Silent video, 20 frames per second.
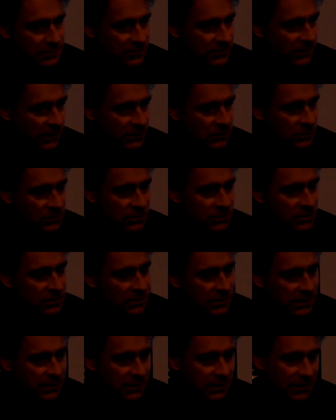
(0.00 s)
fired
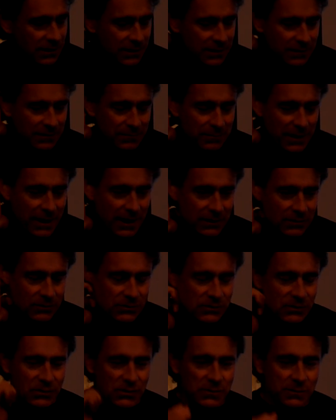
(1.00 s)
clay
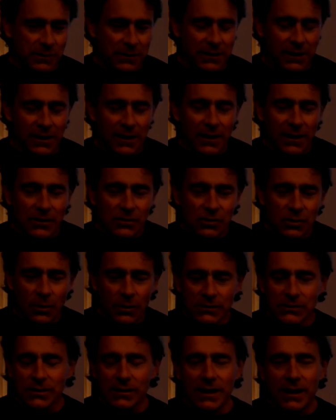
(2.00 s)
bottles, so to speak, show
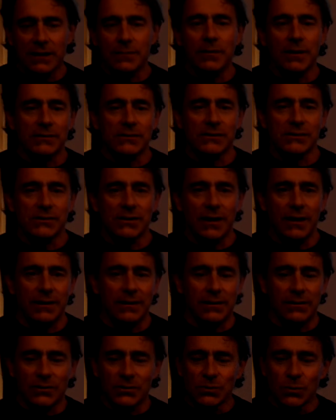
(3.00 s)
us a lot about
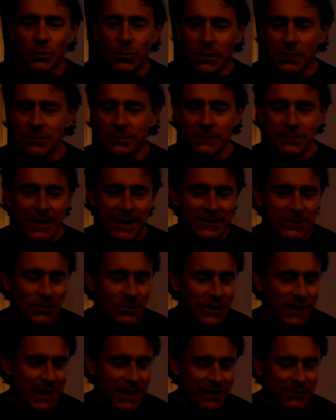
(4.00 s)
society. There's one, I
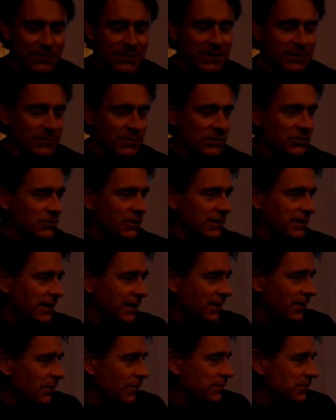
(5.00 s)
don't have the image right
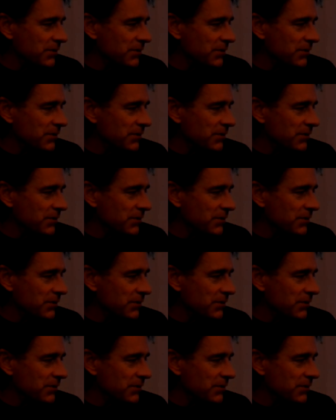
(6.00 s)
now,